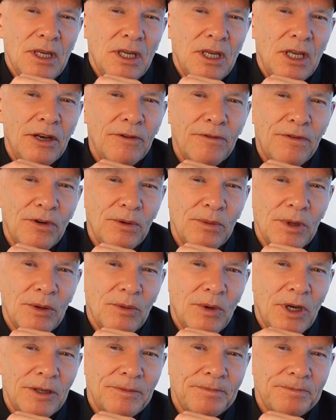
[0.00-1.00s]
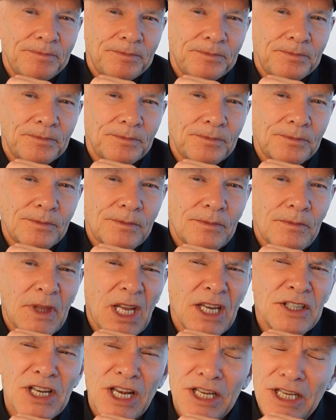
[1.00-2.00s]
in Formula One.
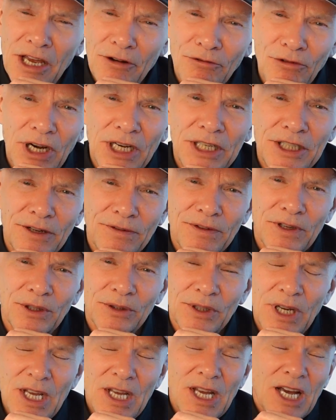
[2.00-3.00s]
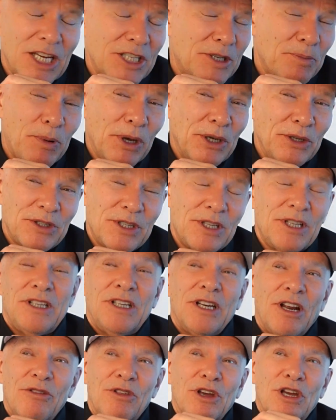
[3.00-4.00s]
So yeah, really difficult. I suppose,
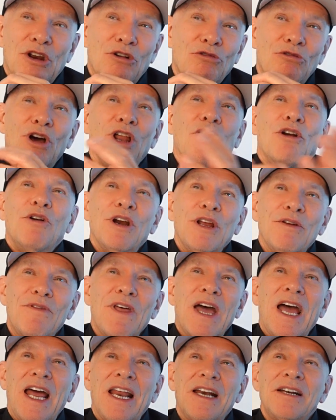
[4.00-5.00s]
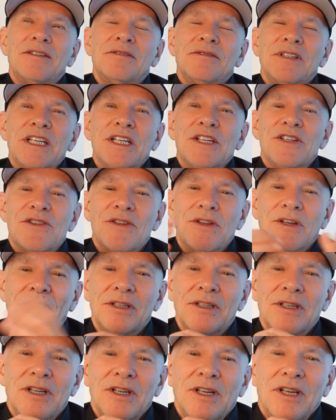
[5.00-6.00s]
you know, the corollary of that is
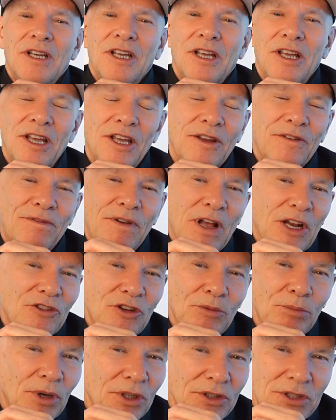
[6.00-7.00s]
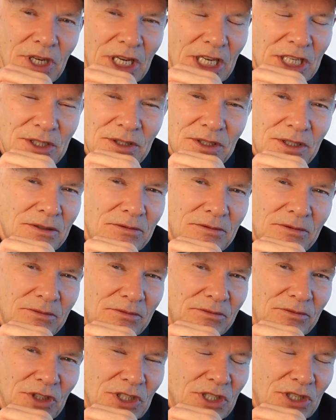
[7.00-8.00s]
that if Valtteri Bottas
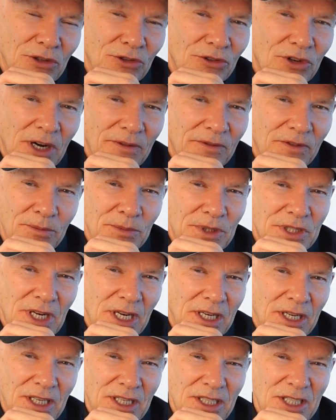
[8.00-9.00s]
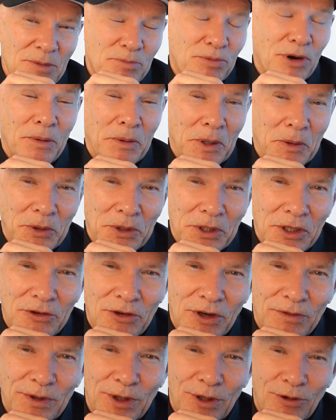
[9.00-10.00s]
was still driving for Mercedes, he probably wouldn't have
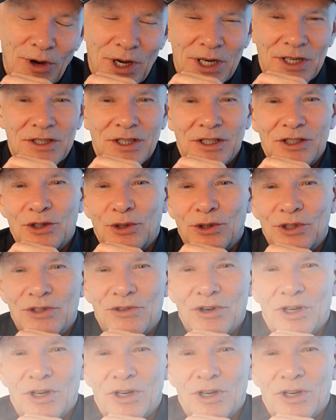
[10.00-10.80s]
driven the race that George